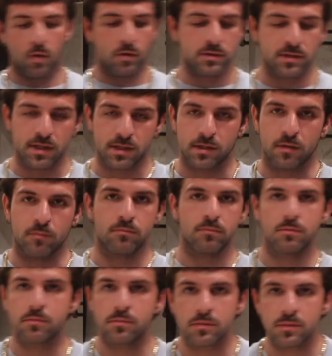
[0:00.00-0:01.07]
all six of them.
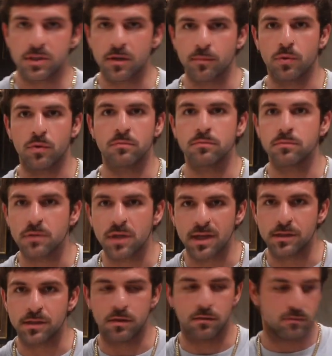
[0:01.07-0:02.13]
Simple, easy.